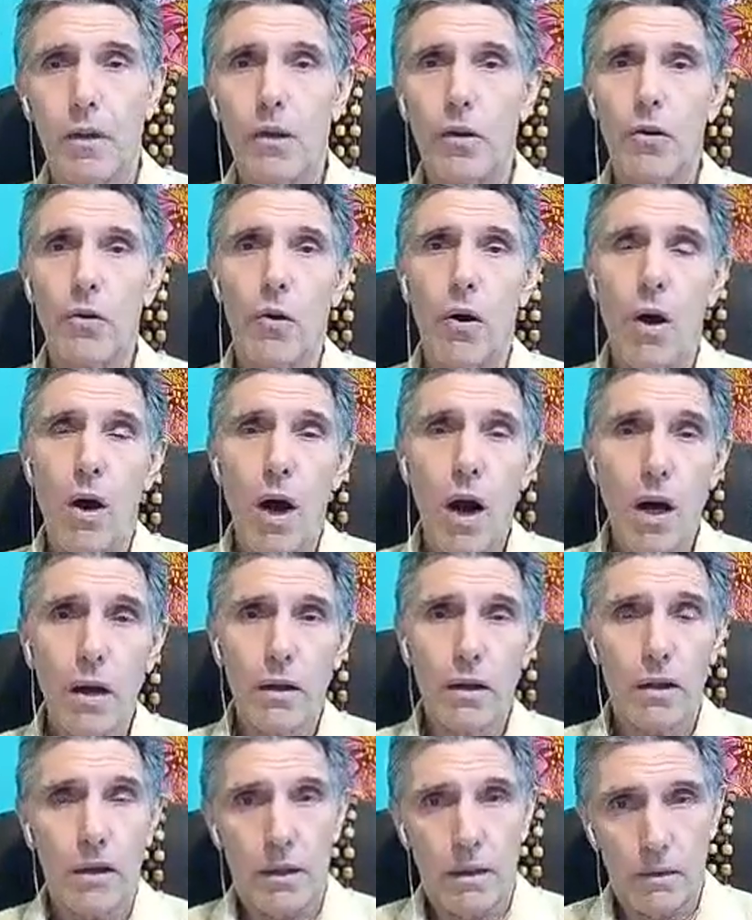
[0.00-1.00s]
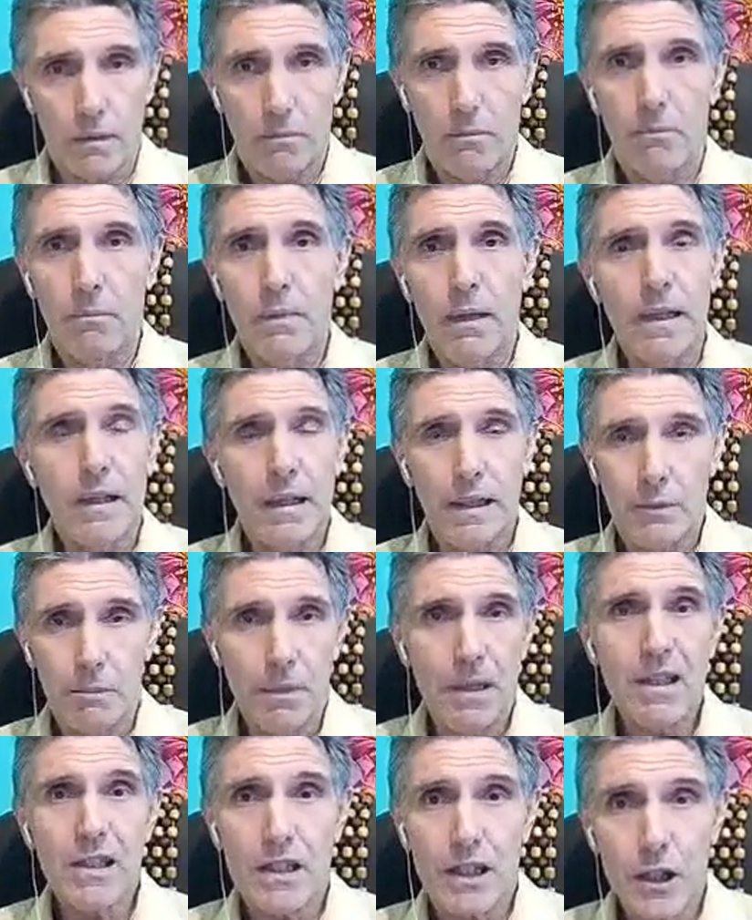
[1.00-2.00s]
your heart, it
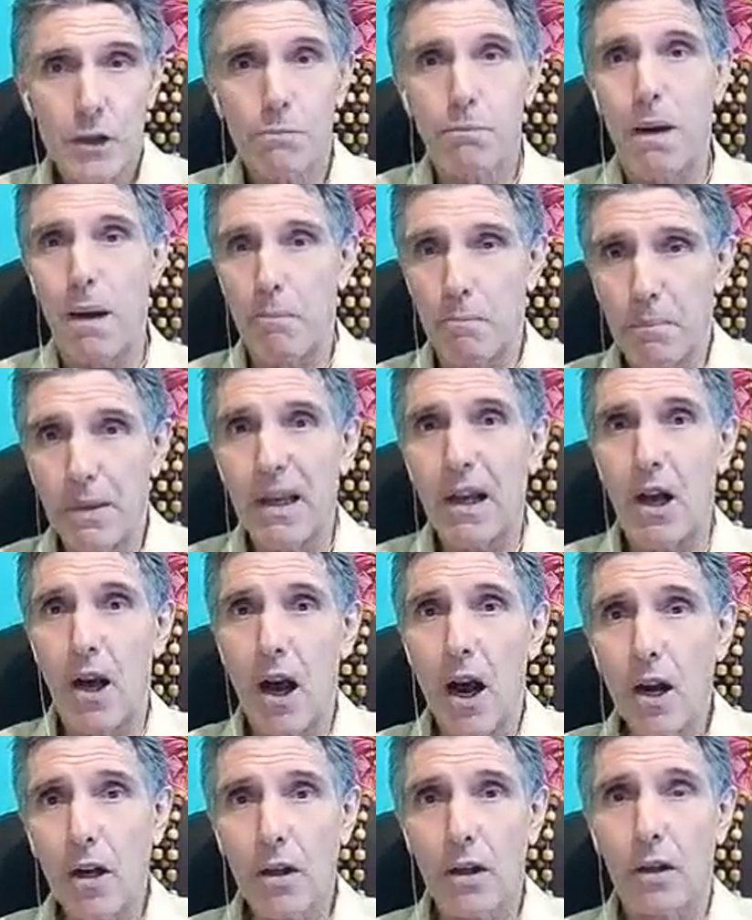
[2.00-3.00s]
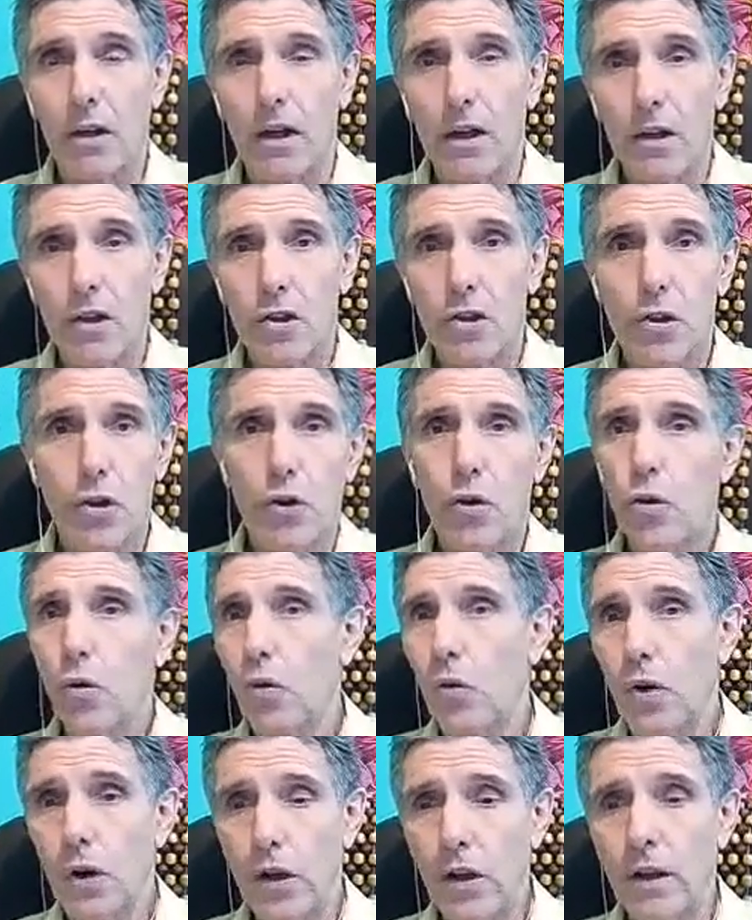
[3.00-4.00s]
means it's pumping harder. So
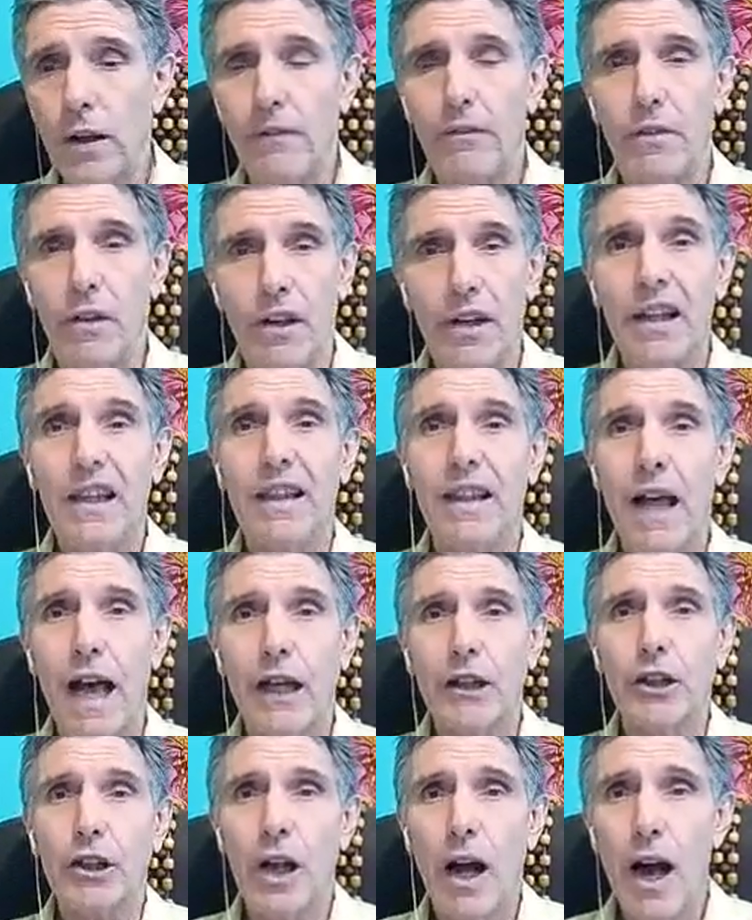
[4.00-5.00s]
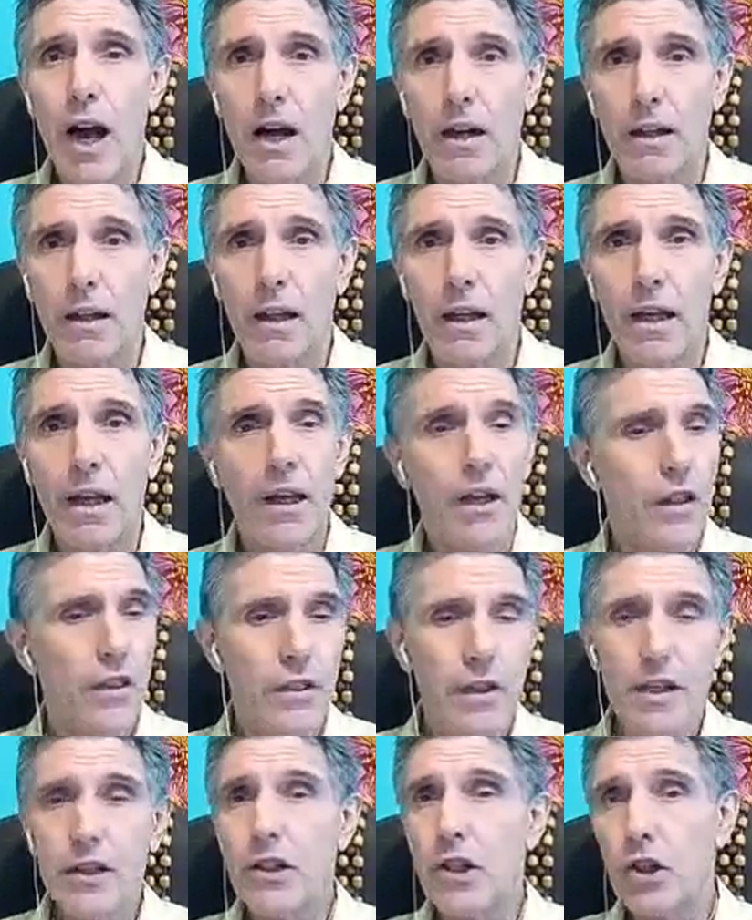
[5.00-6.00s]
you're going to have enlarged heart.
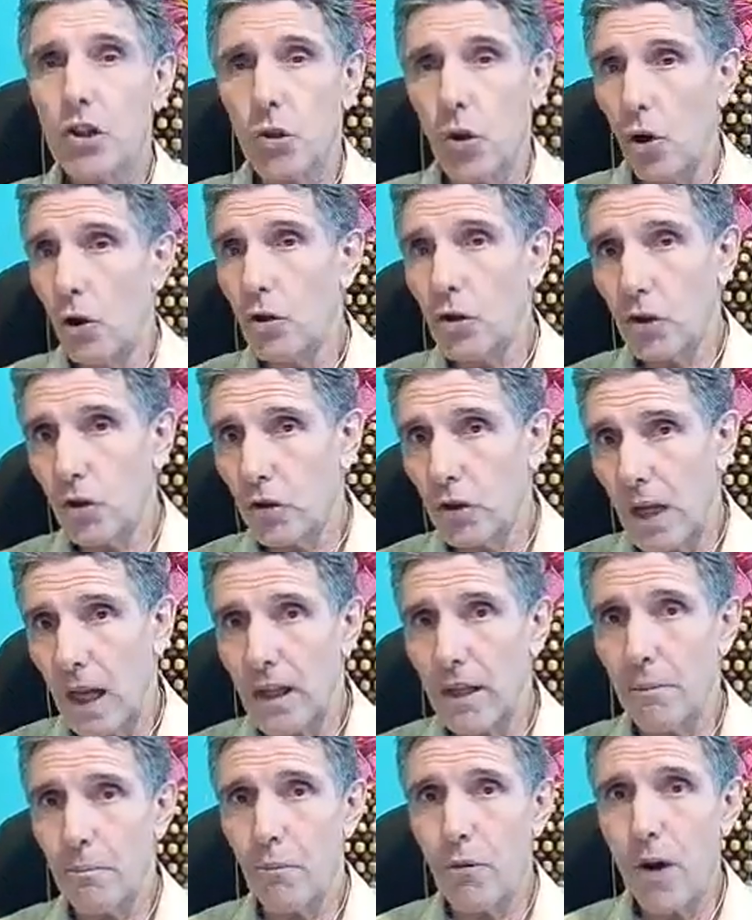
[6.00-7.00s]
This is also not a